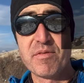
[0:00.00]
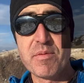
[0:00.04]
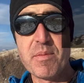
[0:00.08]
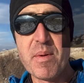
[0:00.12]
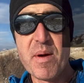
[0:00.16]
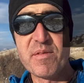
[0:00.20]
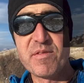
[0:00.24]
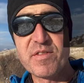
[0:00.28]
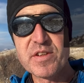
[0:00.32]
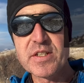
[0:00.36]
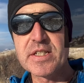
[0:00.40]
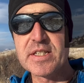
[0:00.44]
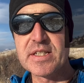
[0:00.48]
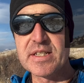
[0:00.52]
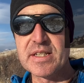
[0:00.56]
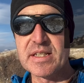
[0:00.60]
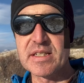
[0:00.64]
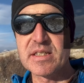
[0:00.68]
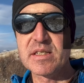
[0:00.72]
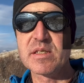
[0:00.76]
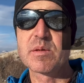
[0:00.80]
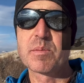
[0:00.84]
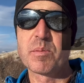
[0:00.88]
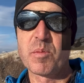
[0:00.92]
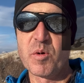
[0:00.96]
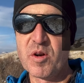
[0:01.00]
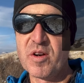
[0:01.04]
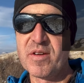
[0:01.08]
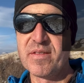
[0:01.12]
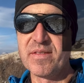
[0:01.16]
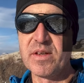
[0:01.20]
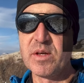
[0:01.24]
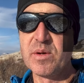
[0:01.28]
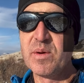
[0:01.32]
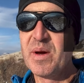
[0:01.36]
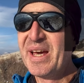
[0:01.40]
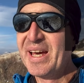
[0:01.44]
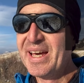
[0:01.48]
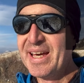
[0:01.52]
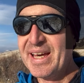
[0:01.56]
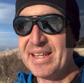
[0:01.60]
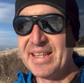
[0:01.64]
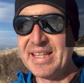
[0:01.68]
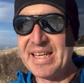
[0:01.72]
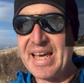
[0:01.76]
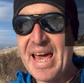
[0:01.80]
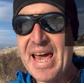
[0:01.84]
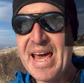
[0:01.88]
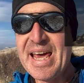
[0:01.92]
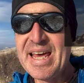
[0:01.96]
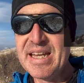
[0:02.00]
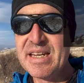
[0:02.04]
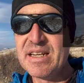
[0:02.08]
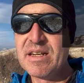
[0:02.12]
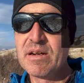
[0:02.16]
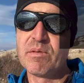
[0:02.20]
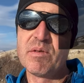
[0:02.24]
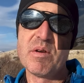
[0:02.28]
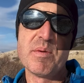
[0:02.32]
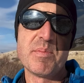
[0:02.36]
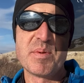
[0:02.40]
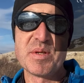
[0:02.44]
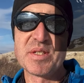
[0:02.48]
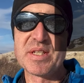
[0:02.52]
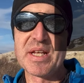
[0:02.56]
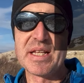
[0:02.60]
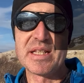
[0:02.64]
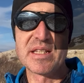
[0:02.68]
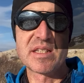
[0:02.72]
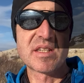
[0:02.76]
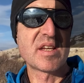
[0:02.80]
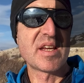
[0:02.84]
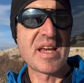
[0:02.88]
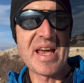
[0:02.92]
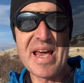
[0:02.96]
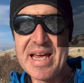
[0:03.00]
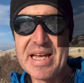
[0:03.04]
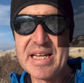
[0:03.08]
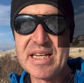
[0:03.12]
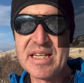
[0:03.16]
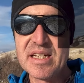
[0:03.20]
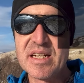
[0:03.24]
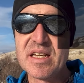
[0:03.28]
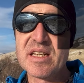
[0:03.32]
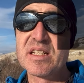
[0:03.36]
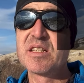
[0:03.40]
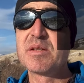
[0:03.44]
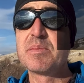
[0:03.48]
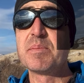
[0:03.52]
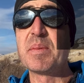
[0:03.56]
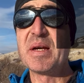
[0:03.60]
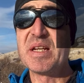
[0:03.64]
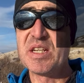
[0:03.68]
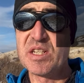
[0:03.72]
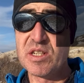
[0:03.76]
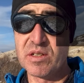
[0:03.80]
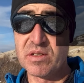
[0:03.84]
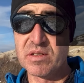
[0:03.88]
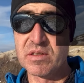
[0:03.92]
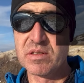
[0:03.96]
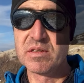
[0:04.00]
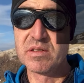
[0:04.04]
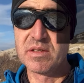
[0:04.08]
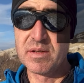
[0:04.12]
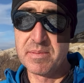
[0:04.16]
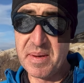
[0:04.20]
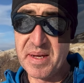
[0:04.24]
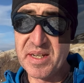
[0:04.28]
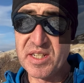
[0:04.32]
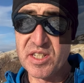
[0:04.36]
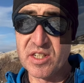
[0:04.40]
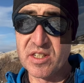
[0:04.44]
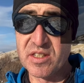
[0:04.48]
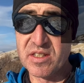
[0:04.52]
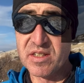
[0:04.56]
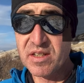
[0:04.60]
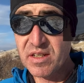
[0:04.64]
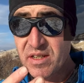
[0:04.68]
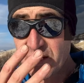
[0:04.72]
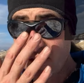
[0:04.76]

from a physicist's point of view, and the n represents n spatial dimensions.